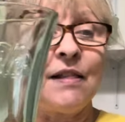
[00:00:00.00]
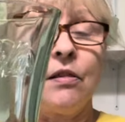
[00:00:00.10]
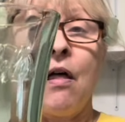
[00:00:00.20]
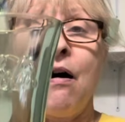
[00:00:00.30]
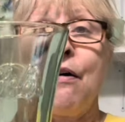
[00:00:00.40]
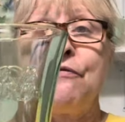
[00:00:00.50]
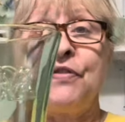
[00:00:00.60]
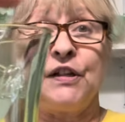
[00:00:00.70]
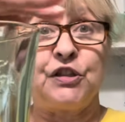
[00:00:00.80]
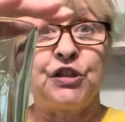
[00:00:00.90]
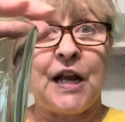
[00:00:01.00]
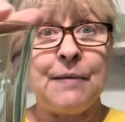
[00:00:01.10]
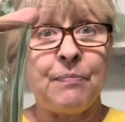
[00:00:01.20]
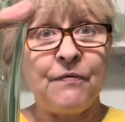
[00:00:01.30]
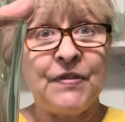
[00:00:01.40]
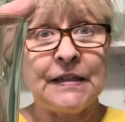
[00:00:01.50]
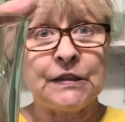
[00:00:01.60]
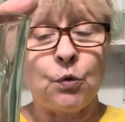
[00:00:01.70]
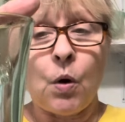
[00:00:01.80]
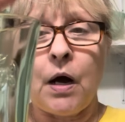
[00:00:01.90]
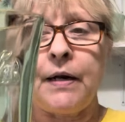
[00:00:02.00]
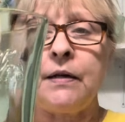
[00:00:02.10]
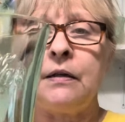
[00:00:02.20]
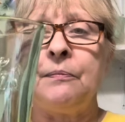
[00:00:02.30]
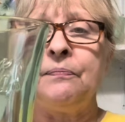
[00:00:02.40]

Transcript: love the shape of this one,